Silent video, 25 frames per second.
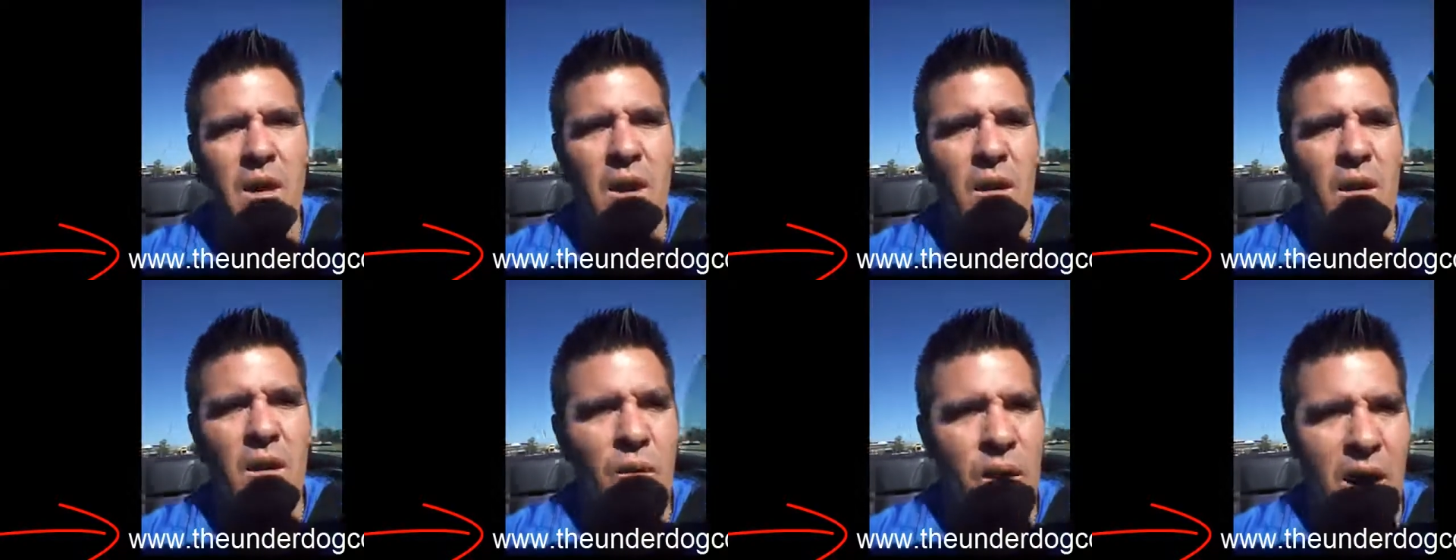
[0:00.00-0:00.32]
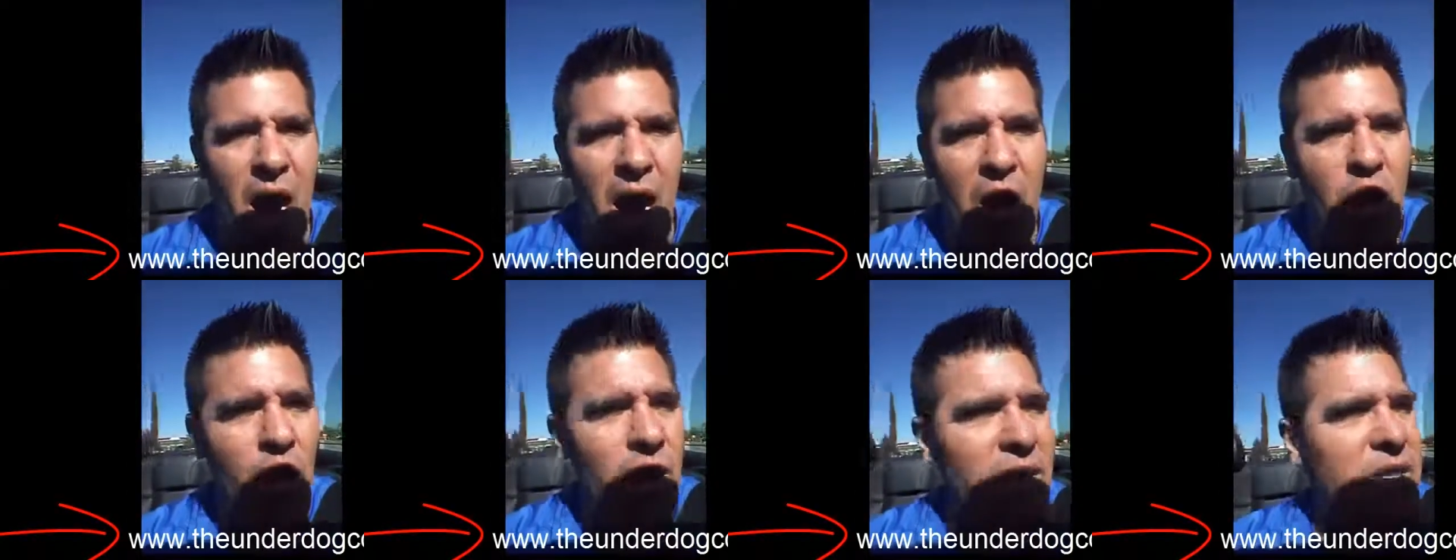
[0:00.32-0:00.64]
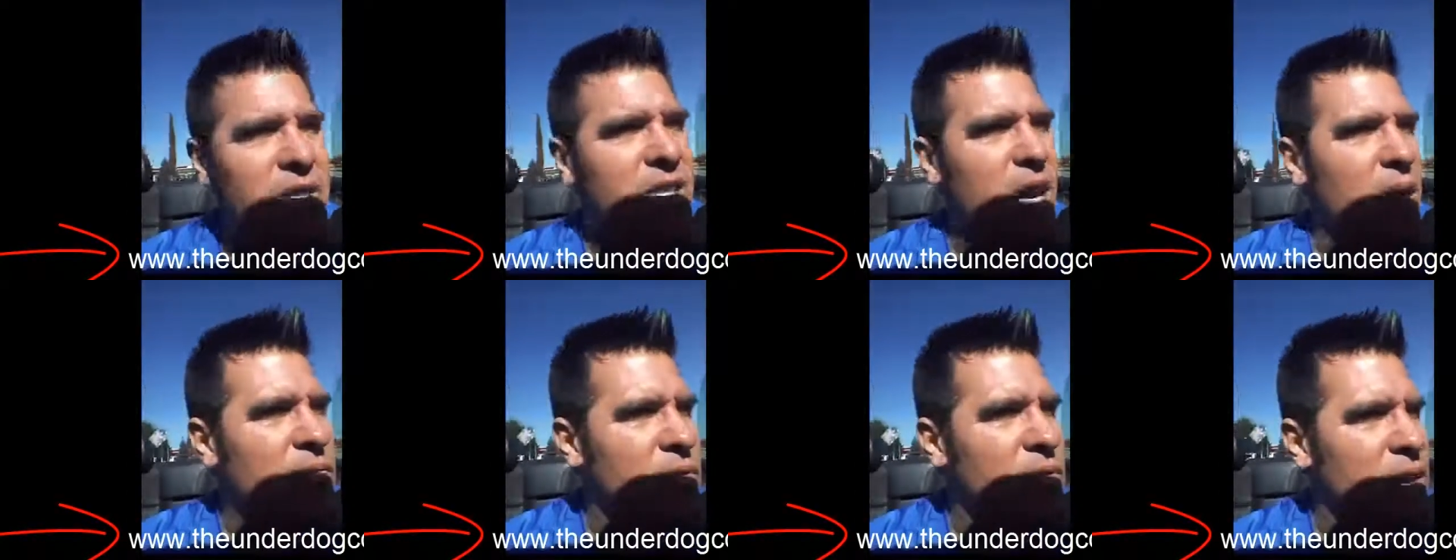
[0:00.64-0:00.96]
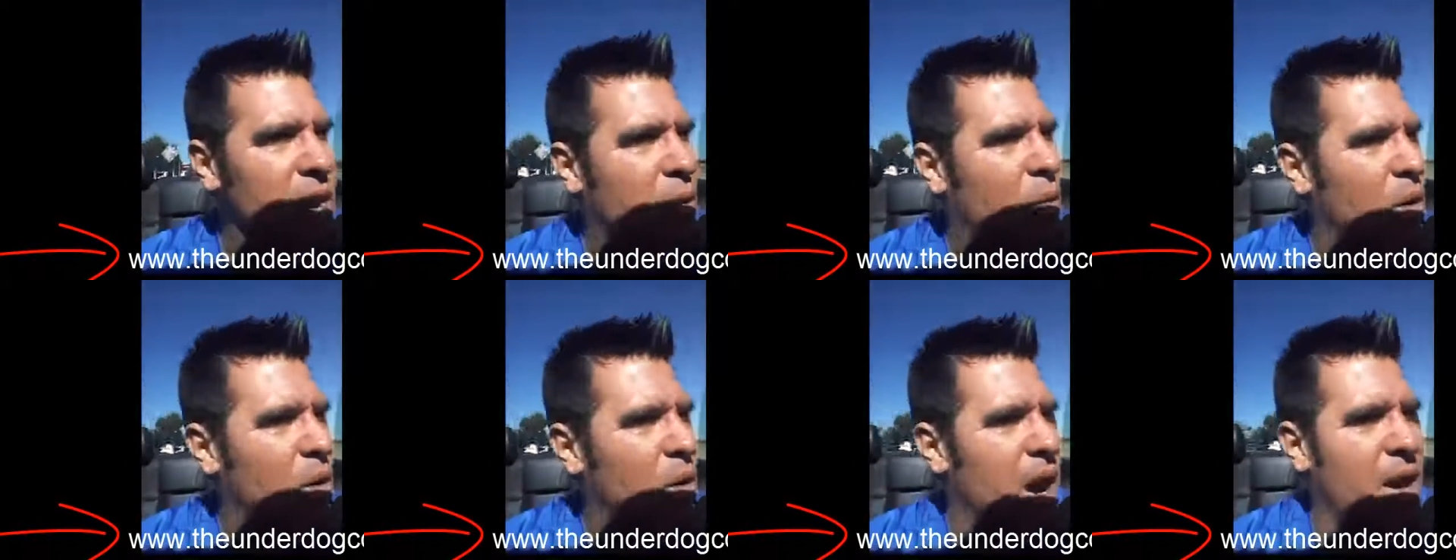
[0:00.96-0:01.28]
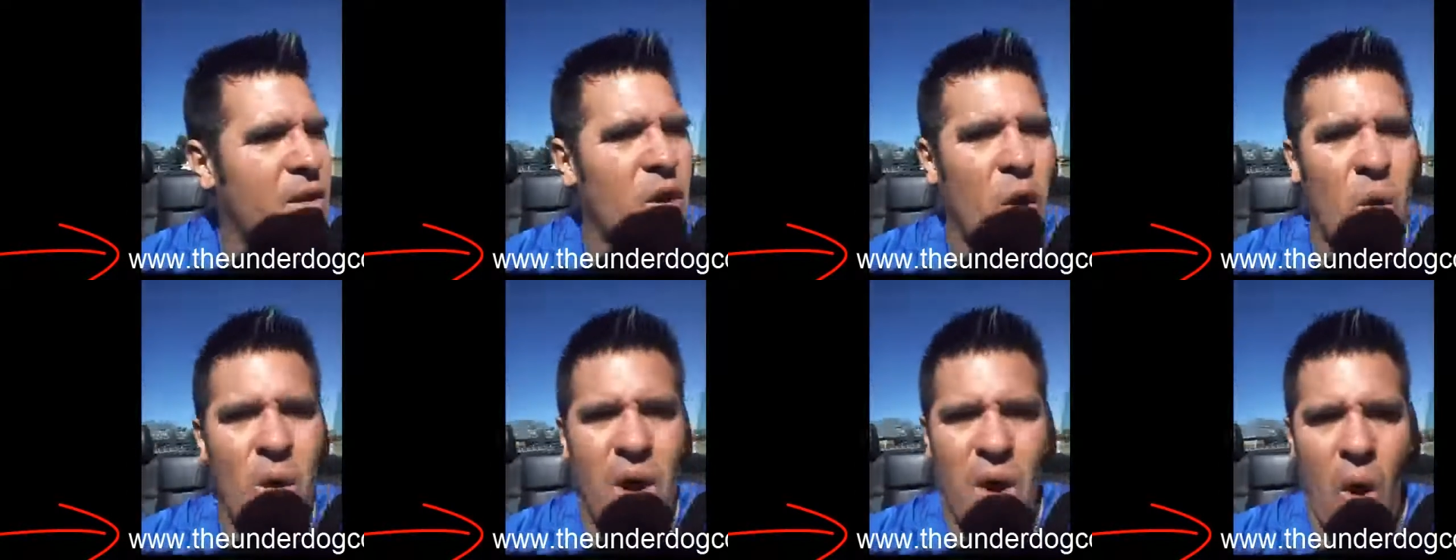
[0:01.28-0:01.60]
You know, when I want something, I want
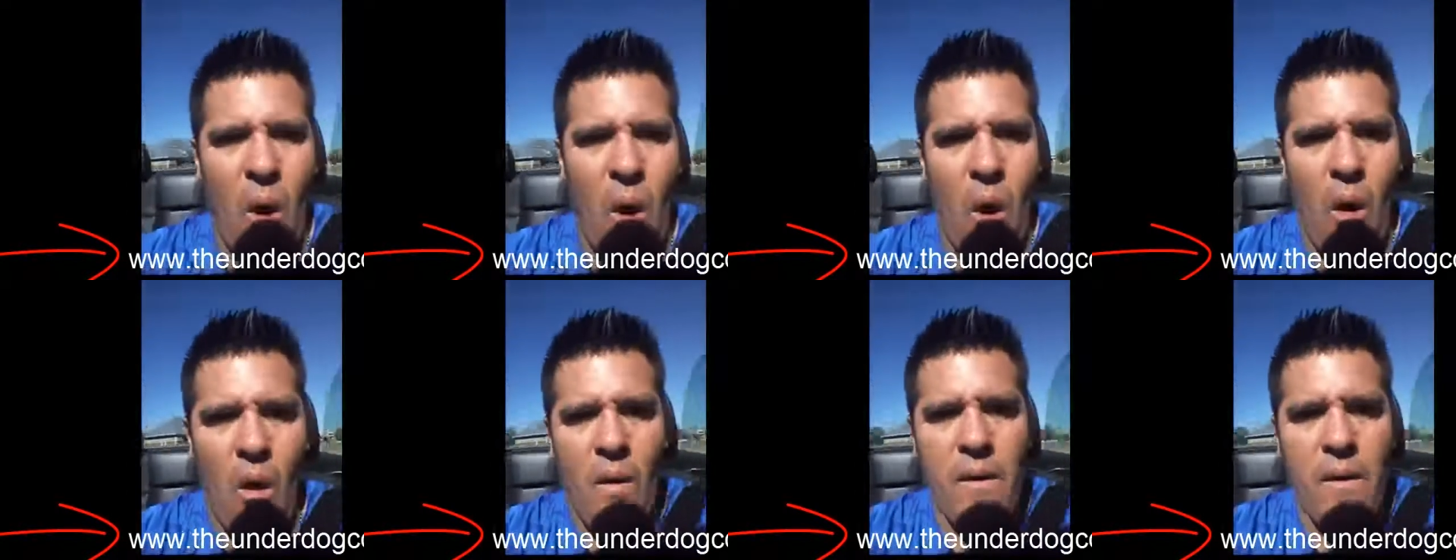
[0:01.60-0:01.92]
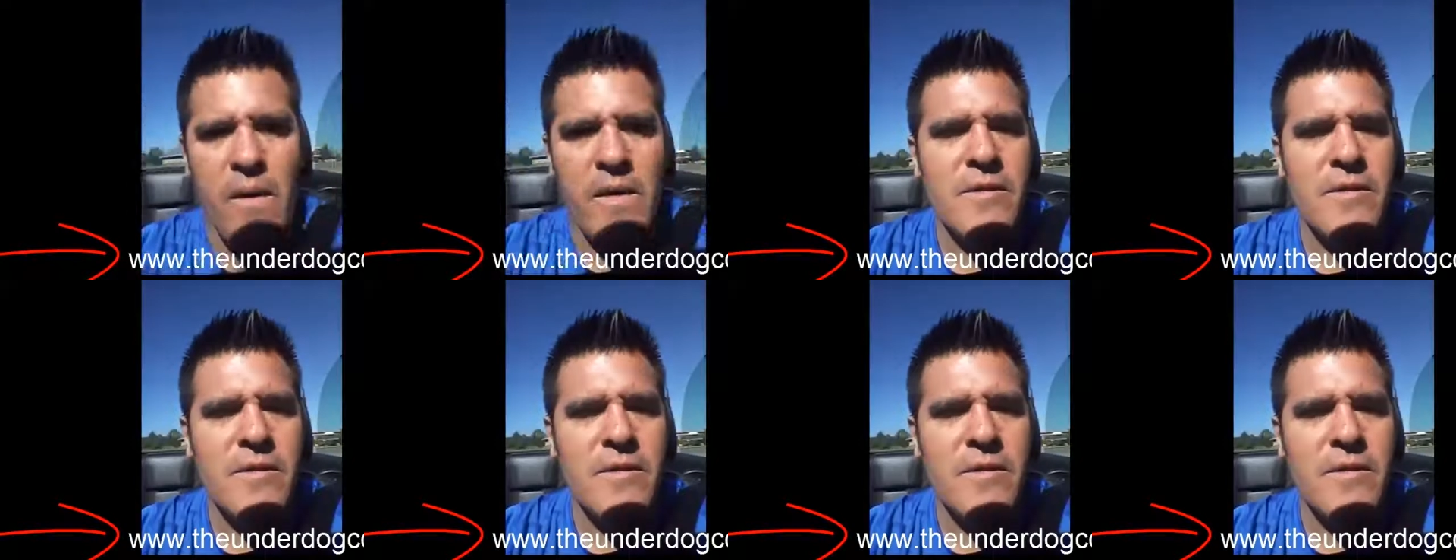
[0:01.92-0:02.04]
to know it all.